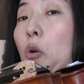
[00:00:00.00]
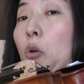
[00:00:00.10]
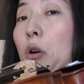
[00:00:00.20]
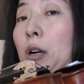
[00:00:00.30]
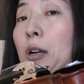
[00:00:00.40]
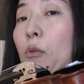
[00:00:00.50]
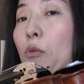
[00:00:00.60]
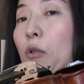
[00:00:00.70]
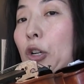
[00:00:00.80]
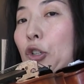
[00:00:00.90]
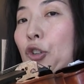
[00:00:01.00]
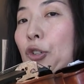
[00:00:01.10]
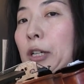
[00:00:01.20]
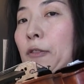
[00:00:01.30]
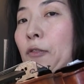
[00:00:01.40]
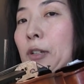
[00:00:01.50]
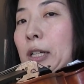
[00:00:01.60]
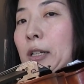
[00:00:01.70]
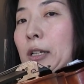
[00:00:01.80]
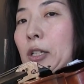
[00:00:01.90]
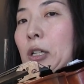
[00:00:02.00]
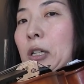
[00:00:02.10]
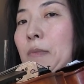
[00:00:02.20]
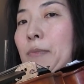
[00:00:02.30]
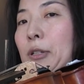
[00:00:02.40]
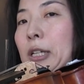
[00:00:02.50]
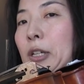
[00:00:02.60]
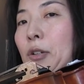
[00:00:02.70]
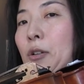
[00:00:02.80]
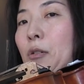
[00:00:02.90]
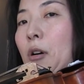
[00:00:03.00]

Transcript: or we want to shift it a certain position